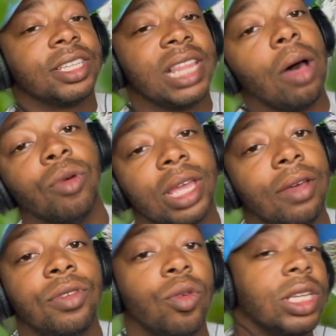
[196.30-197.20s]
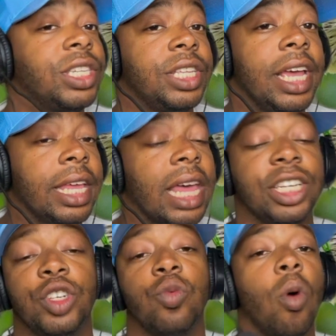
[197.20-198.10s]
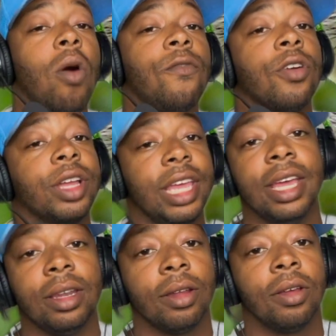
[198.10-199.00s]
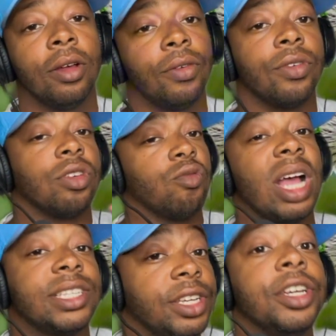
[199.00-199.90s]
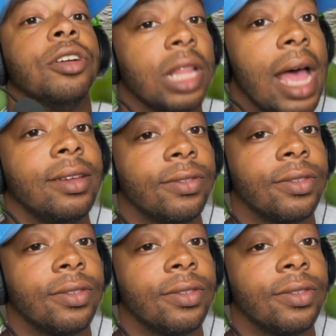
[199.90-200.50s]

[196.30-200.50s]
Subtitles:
that will give you a sting that you won't forget for the rest of your life.